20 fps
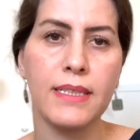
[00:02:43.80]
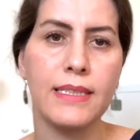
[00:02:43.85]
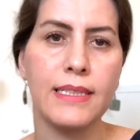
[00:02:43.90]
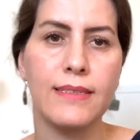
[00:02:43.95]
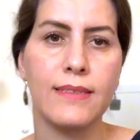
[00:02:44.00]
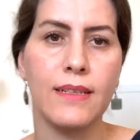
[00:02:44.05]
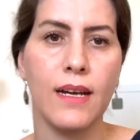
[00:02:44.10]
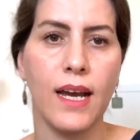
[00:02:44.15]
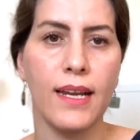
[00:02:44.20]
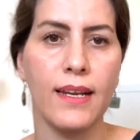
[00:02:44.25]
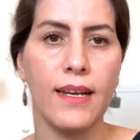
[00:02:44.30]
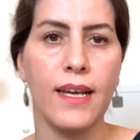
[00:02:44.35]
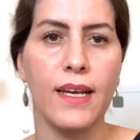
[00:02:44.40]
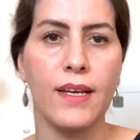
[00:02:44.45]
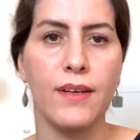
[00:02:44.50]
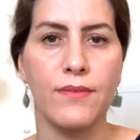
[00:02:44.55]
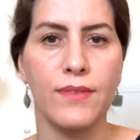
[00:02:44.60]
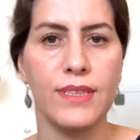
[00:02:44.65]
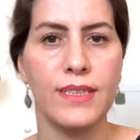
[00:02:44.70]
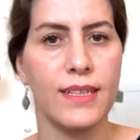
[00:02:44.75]
design
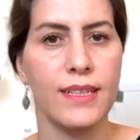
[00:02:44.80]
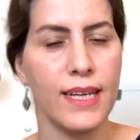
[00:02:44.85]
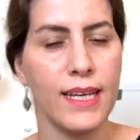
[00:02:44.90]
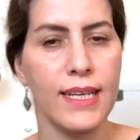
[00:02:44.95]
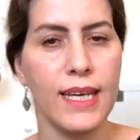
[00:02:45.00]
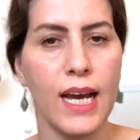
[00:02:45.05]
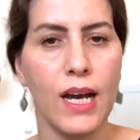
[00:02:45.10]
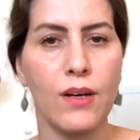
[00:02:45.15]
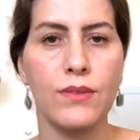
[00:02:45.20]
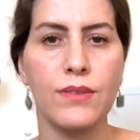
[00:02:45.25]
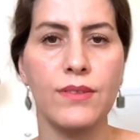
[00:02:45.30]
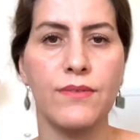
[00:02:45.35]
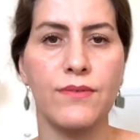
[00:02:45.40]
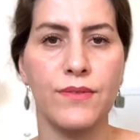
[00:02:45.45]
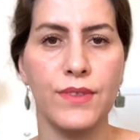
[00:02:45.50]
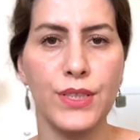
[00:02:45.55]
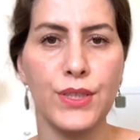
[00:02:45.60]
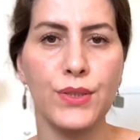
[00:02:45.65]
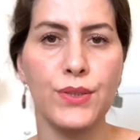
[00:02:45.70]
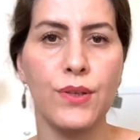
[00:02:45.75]
with layout,
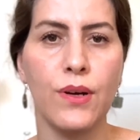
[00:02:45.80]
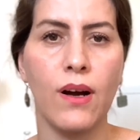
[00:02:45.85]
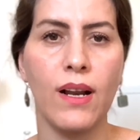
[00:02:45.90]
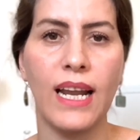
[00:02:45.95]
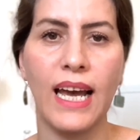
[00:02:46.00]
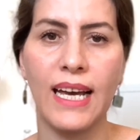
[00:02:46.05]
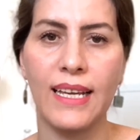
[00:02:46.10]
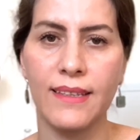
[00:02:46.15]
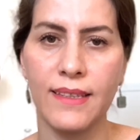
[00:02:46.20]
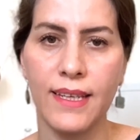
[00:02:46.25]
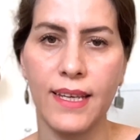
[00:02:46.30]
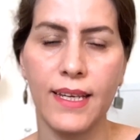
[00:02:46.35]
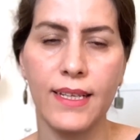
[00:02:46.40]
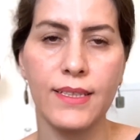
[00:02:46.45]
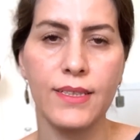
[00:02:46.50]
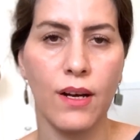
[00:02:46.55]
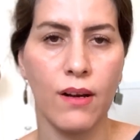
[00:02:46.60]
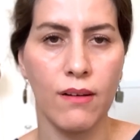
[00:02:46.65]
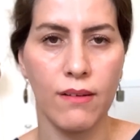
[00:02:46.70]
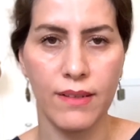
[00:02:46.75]
visual, and
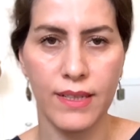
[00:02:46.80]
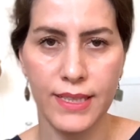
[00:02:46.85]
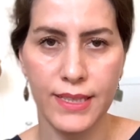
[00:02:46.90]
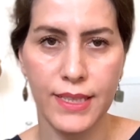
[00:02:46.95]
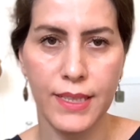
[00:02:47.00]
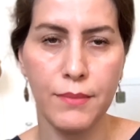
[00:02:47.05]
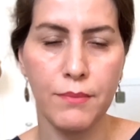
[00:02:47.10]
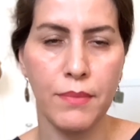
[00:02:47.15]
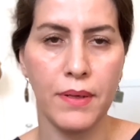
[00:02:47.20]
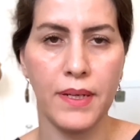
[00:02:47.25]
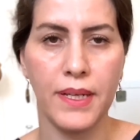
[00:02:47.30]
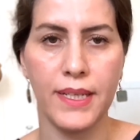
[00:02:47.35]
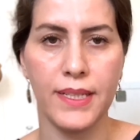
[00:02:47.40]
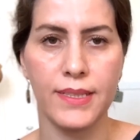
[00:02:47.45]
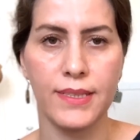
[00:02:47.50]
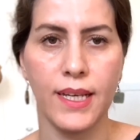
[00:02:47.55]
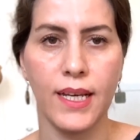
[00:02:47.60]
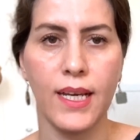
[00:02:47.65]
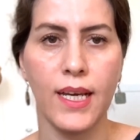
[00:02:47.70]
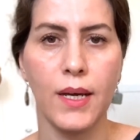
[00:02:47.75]
text already in
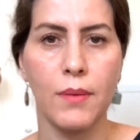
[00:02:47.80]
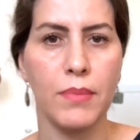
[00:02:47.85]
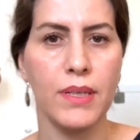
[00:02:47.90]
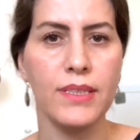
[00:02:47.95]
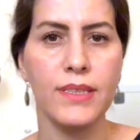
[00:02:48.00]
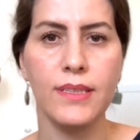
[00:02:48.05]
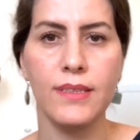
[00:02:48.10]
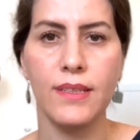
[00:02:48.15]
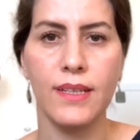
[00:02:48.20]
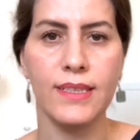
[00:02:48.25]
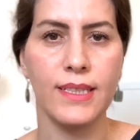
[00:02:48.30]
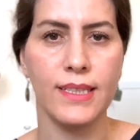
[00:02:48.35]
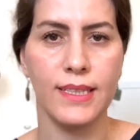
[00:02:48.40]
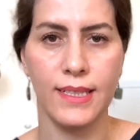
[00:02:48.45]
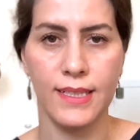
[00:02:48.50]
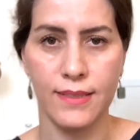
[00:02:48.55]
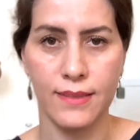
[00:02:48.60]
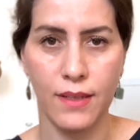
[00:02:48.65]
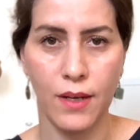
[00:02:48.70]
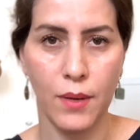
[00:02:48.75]
place. But it doesn't
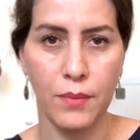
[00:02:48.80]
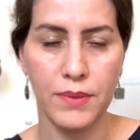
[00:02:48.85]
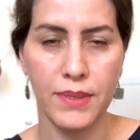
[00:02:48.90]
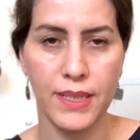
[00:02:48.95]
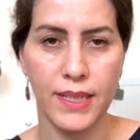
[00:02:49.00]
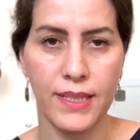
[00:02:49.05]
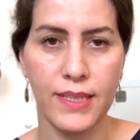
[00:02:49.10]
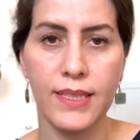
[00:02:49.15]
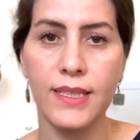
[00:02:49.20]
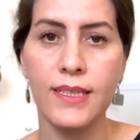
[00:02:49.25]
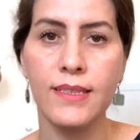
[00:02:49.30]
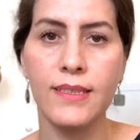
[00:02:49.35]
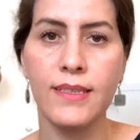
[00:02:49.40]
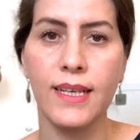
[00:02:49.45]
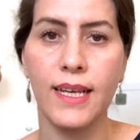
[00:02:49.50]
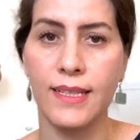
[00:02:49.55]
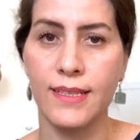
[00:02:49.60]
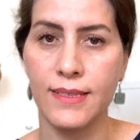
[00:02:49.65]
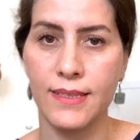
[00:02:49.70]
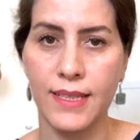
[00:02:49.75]
stop there. It
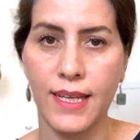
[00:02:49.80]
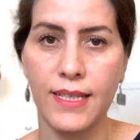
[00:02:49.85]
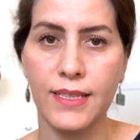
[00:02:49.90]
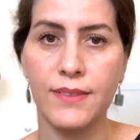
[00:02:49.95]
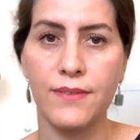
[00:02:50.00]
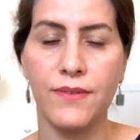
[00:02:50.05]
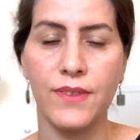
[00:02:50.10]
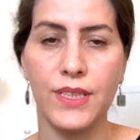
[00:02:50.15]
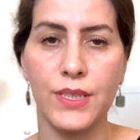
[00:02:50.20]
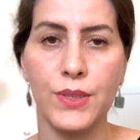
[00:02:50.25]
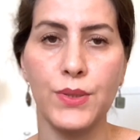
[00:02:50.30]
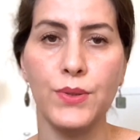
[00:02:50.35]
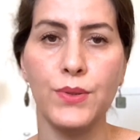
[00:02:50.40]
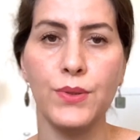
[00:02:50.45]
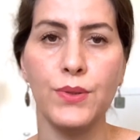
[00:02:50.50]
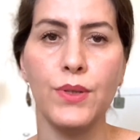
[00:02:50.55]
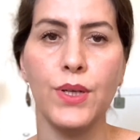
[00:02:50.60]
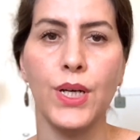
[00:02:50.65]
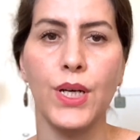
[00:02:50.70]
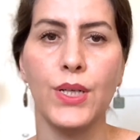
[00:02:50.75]
stays with
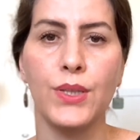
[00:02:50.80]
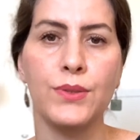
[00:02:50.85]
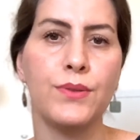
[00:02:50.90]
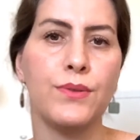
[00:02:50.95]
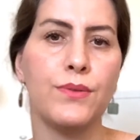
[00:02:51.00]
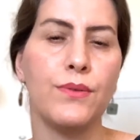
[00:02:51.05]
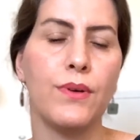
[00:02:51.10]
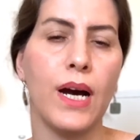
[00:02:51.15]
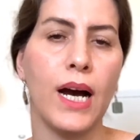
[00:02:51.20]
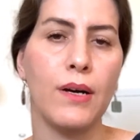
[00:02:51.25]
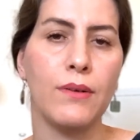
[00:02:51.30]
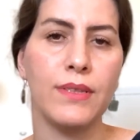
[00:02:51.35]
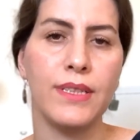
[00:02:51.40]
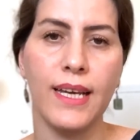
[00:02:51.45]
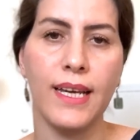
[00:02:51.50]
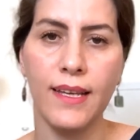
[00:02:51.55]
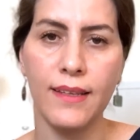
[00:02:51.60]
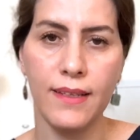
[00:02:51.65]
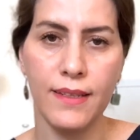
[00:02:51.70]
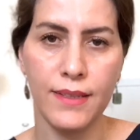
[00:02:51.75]
you throughout the
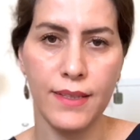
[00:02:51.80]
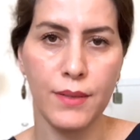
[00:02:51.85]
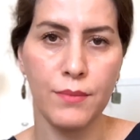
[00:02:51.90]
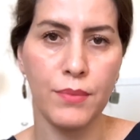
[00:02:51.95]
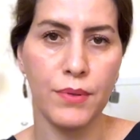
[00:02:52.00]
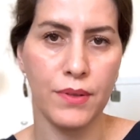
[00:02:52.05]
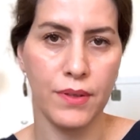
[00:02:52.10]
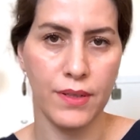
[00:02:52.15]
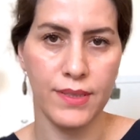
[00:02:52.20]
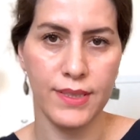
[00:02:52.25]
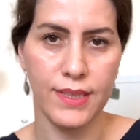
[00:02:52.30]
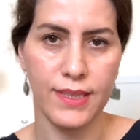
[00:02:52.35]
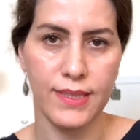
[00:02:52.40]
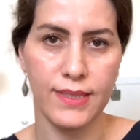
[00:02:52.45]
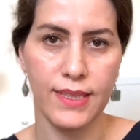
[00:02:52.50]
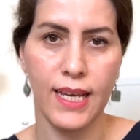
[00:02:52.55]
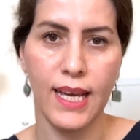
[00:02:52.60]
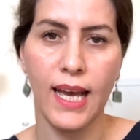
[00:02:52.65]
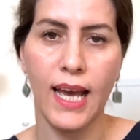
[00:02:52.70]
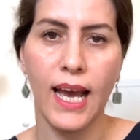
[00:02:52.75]
editing process.
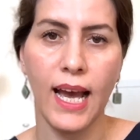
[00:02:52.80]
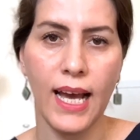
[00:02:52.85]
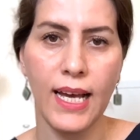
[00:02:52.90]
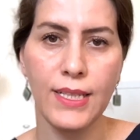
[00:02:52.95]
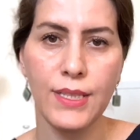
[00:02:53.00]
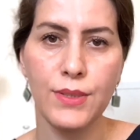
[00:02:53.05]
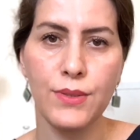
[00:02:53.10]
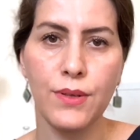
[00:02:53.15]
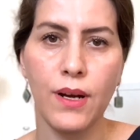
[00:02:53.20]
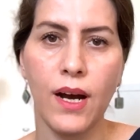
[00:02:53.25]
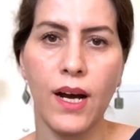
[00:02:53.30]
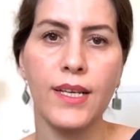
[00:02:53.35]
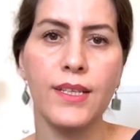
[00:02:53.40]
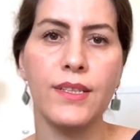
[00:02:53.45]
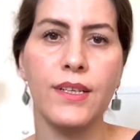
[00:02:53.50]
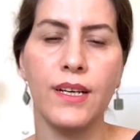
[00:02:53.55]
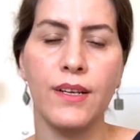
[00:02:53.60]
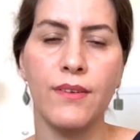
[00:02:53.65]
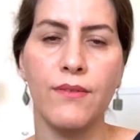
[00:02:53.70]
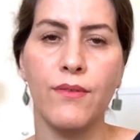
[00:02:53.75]
As your
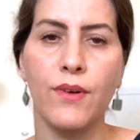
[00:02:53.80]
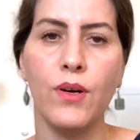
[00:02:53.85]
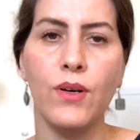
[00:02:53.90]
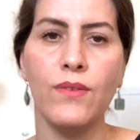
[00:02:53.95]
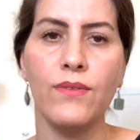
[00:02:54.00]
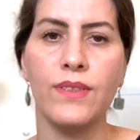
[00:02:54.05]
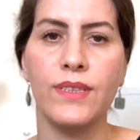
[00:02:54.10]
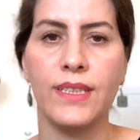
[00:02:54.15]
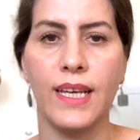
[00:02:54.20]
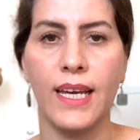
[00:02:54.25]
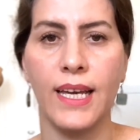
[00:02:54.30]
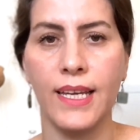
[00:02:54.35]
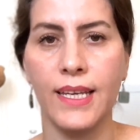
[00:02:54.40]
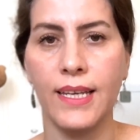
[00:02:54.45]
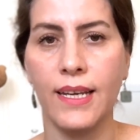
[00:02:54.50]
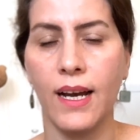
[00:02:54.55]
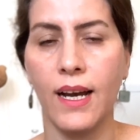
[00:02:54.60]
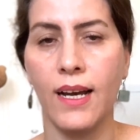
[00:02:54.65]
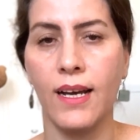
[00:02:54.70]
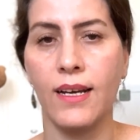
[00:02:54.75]
idea evolves, the
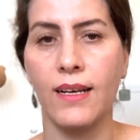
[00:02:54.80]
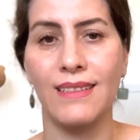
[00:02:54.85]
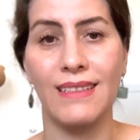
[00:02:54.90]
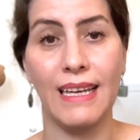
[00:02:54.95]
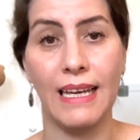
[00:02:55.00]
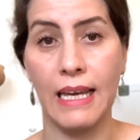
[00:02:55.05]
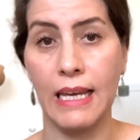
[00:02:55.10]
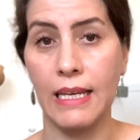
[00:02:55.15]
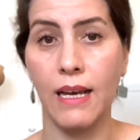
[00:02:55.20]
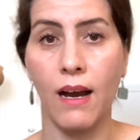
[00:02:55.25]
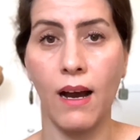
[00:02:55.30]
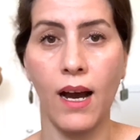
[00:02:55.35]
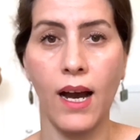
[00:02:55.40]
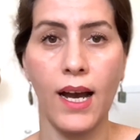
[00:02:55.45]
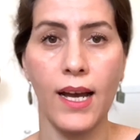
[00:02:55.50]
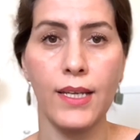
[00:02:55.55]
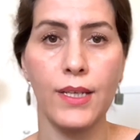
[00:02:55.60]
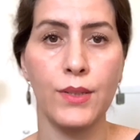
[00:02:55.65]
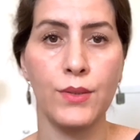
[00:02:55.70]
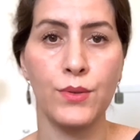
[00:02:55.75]

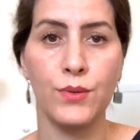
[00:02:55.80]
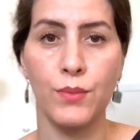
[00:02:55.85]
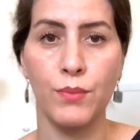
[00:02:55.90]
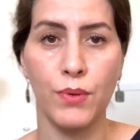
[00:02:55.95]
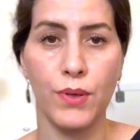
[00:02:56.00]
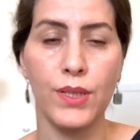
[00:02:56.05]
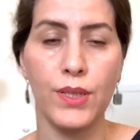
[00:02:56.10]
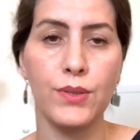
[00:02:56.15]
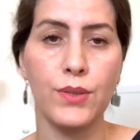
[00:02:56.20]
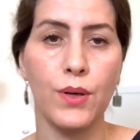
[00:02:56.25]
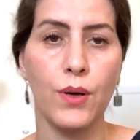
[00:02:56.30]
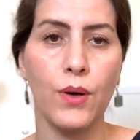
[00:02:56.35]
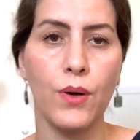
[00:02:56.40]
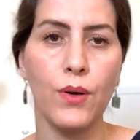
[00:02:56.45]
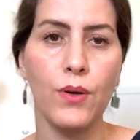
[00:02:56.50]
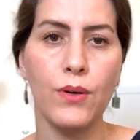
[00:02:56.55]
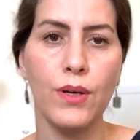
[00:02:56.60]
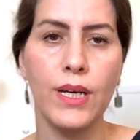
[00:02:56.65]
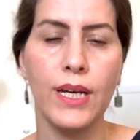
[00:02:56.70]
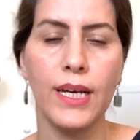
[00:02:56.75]
AI
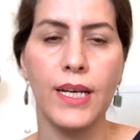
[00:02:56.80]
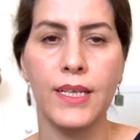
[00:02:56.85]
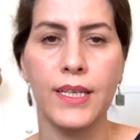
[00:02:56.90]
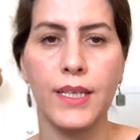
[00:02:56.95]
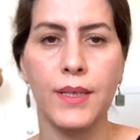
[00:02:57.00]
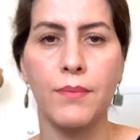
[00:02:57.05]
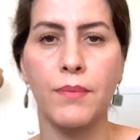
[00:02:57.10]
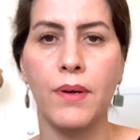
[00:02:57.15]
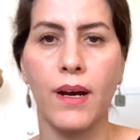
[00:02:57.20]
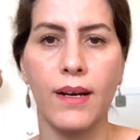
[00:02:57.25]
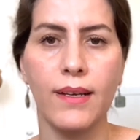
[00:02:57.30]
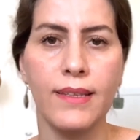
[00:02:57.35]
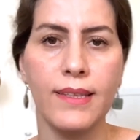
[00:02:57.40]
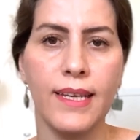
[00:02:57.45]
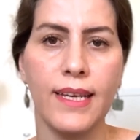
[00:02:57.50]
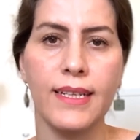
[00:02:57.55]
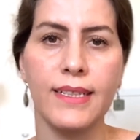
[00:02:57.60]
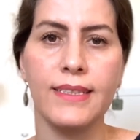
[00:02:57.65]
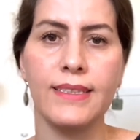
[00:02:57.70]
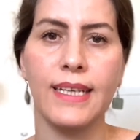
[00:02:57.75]
2.0 keep
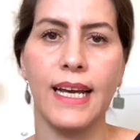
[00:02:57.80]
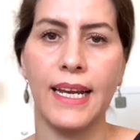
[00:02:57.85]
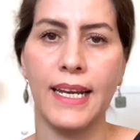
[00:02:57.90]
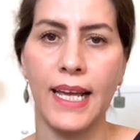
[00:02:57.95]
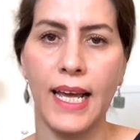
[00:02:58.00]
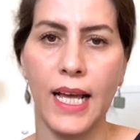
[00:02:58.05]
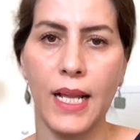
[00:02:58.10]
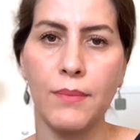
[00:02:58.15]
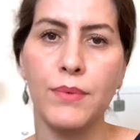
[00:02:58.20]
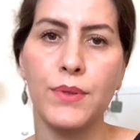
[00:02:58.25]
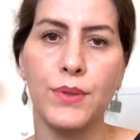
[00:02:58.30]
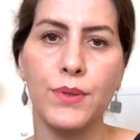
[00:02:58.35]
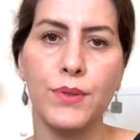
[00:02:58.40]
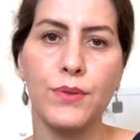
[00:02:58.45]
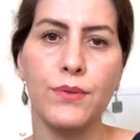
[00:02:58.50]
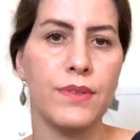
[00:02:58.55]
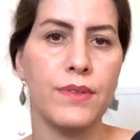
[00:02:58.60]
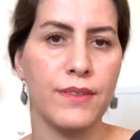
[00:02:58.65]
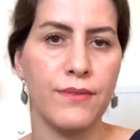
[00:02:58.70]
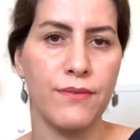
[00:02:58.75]
context and help
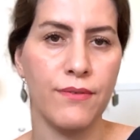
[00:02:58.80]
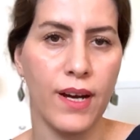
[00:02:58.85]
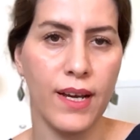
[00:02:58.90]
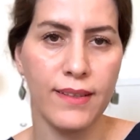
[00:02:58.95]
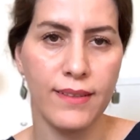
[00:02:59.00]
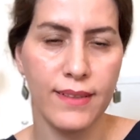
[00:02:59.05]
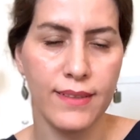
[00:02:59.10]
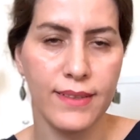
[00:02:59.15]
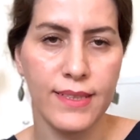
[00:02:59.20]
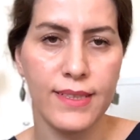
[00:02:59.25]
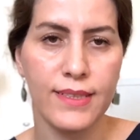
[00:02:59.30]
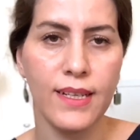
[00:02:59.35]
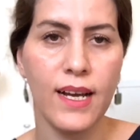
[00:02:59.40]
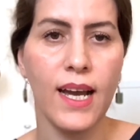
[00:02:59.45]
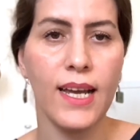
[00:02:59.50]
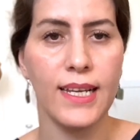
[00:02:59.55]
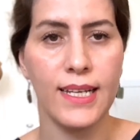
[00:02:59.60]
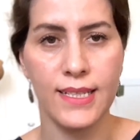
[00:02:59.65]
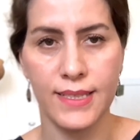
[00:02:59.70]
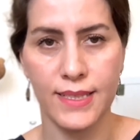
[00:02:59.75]
you refine the
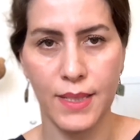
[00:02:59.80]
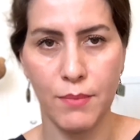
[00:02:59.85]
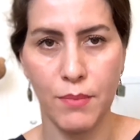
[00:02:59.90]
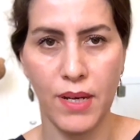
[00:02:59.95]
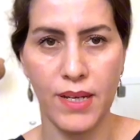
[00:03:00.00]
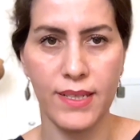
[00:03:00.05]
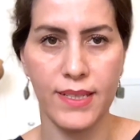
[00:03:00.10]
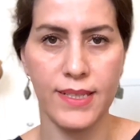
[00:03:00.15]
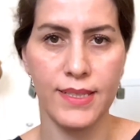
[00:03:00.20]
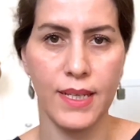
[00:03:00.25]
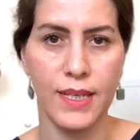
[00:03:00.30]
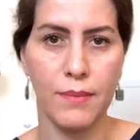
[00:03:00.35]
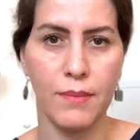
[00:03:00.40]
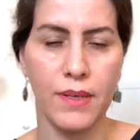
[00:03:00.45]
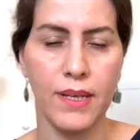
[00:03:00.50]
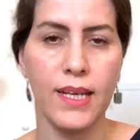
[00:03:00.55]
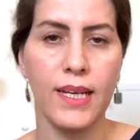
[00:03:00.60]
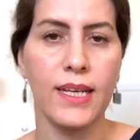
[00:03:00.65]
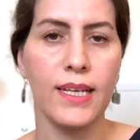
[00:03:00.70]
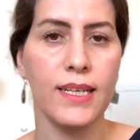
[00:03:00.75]
design step by step.
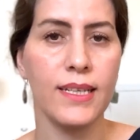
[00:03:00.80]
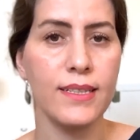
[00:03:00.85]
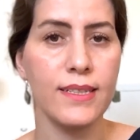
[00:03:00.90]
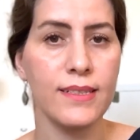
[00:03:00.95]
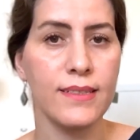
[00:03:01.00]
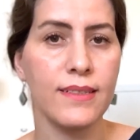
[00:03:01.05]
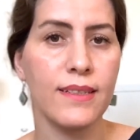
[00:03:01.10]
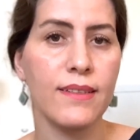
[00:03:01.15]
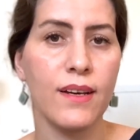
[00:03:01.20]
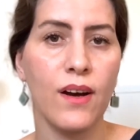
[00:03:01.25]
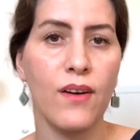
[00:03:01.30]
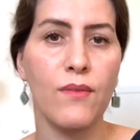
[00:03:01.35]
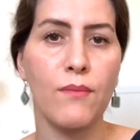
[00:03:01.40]
Instead of